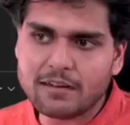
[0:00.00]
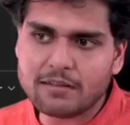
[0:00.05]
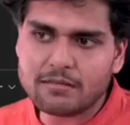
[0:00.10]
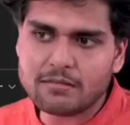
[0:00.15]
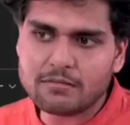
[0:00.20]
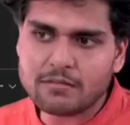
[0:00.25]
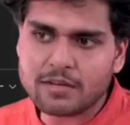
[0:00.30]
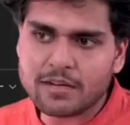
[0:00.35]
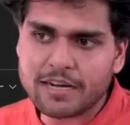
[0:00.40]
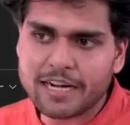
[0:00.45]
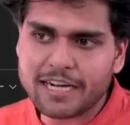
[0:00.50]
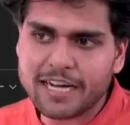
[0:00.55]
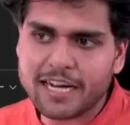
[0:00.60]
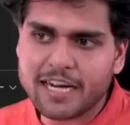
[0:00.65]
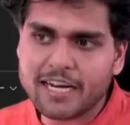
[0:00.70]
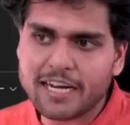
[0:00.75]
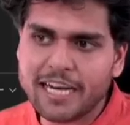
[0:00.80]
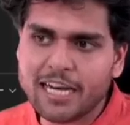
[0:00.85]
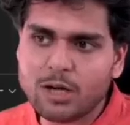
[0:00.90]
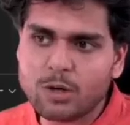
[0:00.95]

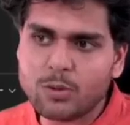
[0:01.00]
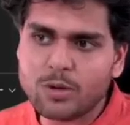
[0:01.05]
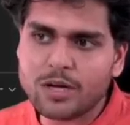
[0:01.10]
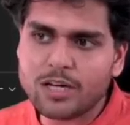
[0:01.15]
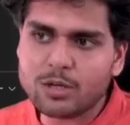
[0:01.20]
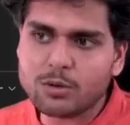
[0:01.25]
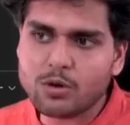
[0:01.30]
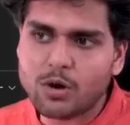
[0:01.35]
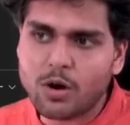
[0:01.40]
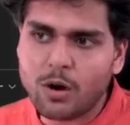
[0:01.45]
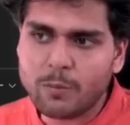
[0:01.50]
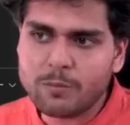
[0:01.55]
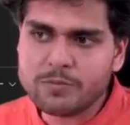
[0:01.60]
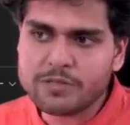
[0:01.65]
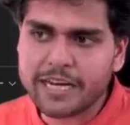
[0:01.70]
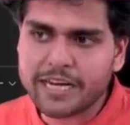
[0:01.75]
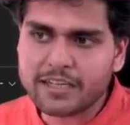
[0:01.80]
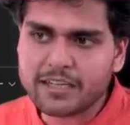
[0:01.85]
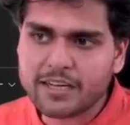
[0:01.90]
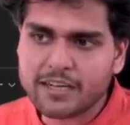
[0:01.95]
written equal to
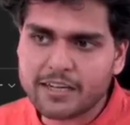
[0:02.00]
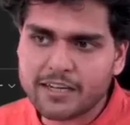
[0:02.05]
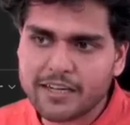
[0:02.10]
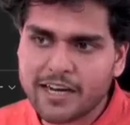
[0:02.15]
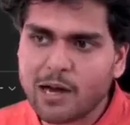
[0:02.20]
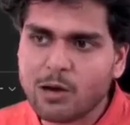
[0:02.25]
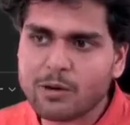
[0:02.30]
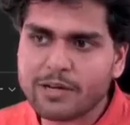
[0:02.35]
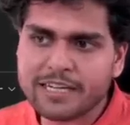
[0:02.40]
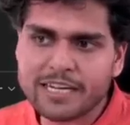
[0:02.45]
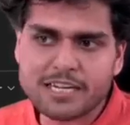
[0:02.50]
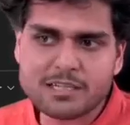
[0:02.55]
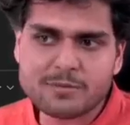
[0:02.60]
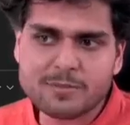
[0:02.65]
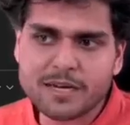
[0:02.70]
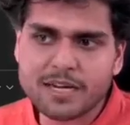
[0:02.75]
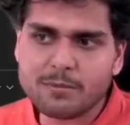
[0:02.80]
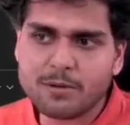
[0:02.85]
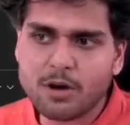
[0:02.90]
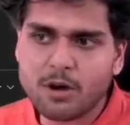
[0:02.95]
object, now it has
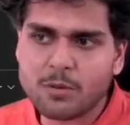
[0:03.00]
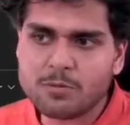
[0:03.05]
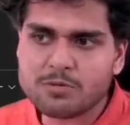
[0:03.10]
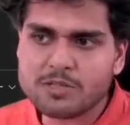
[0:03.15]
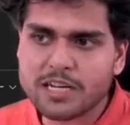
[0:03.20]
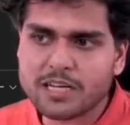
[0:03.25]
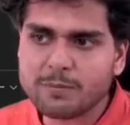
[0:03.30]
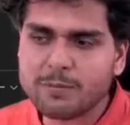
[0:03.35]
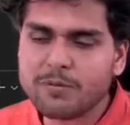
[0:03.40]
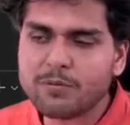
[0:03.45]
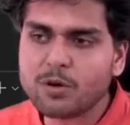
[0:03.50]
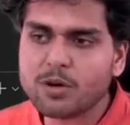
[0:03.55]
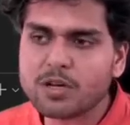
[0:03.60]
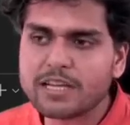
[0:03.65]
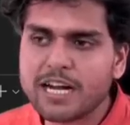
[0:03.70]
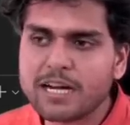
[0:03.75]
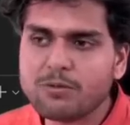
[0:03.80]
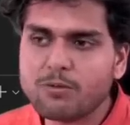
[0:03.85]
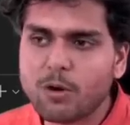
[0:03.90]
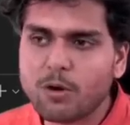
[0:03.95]
become an object. Before
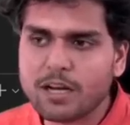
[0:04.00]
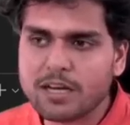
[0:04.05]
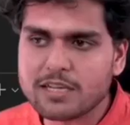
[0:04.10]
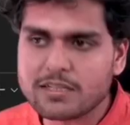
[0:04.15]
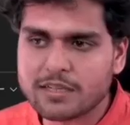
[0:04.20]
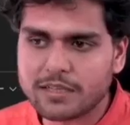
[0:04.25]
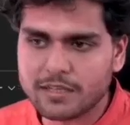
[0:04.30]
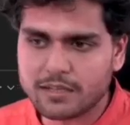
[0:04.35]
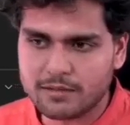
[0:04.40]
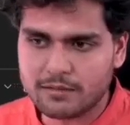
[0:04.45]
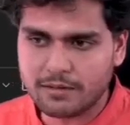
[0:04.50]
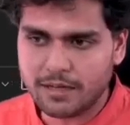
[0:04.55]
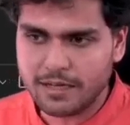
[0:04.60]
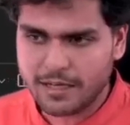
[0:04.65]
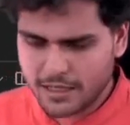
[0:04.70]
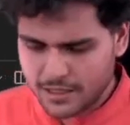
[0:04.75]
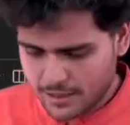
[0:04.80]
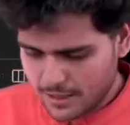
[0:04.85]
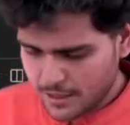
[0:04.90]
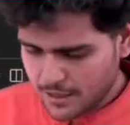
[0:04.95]
that, what is it, right?
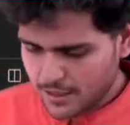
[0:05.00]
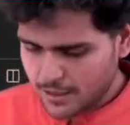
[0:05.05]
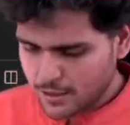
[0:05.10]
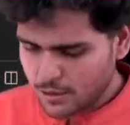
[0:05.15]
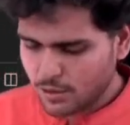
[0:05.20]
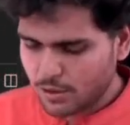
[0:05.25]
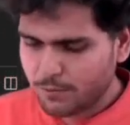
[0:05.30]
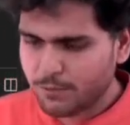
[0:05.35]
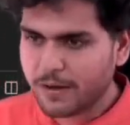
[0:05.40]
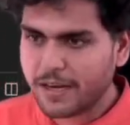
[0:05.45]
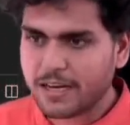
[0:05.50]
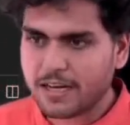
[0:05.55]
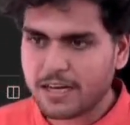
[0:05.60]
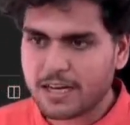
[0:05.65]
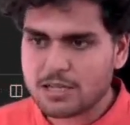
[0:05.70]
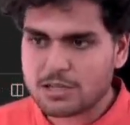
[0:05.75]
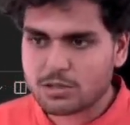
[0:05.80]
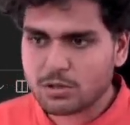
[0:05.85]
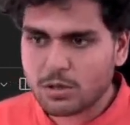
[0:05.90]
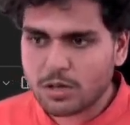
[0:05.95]
So if I
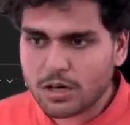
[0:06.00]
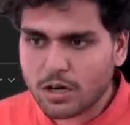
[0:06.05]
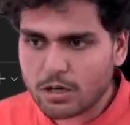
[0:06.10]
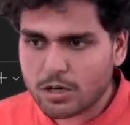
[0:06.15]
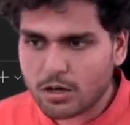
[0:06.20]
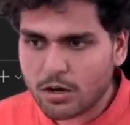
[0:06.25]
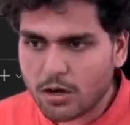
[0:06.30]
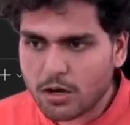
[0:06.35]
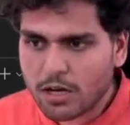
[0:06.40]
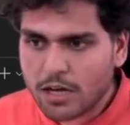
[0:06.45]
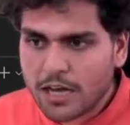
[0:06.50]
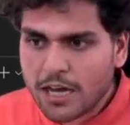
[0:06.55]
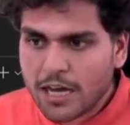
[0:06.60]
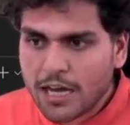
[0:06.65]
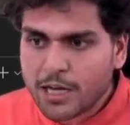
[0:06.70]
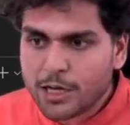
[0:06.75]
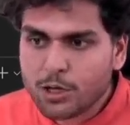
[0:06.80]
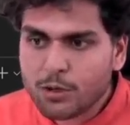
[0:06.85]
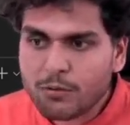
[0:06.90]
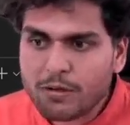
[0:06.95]
console.log,
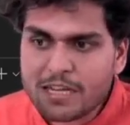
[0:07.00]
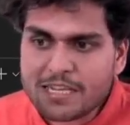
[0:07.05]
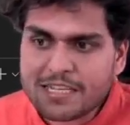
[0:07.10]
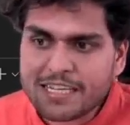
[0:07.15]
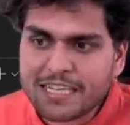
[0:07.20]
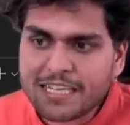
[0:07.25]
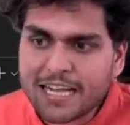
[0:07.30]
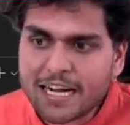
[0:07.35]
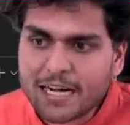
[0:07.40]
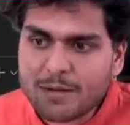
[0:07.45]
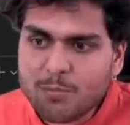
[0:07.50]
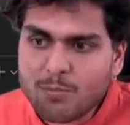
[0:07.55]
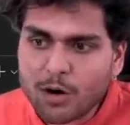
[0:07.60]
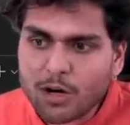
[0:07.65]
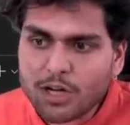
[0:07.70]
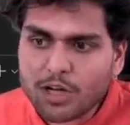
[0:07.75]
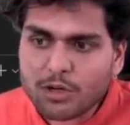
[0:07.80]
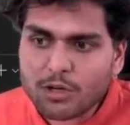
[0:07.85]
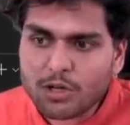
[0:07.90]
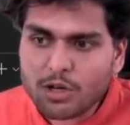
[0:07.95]
you will see that
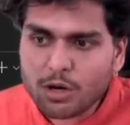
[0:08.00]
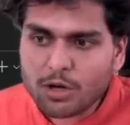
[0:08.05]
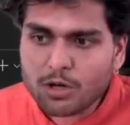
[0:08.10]
module.export